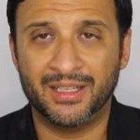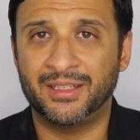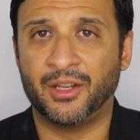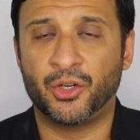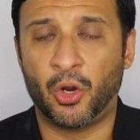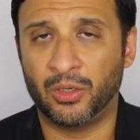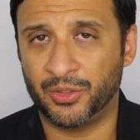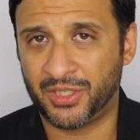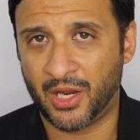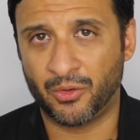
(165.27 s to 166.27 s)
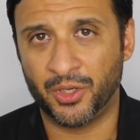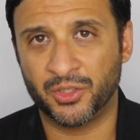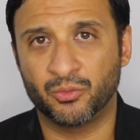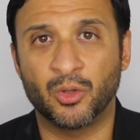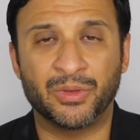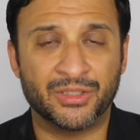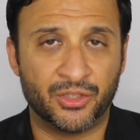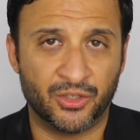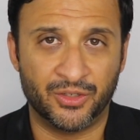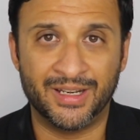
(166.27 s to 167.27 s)
that Carlos Queiroz will
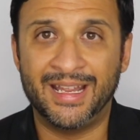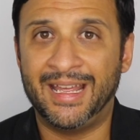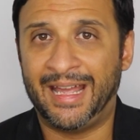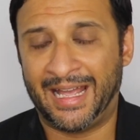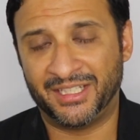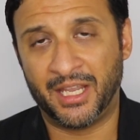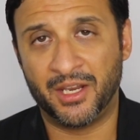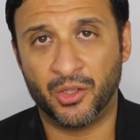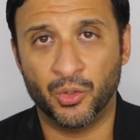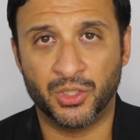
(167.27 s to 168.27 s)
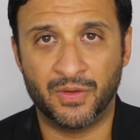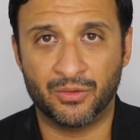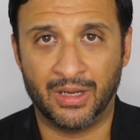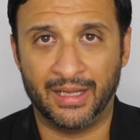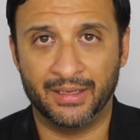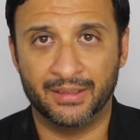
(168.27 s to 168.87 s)
return as head coach of Iran.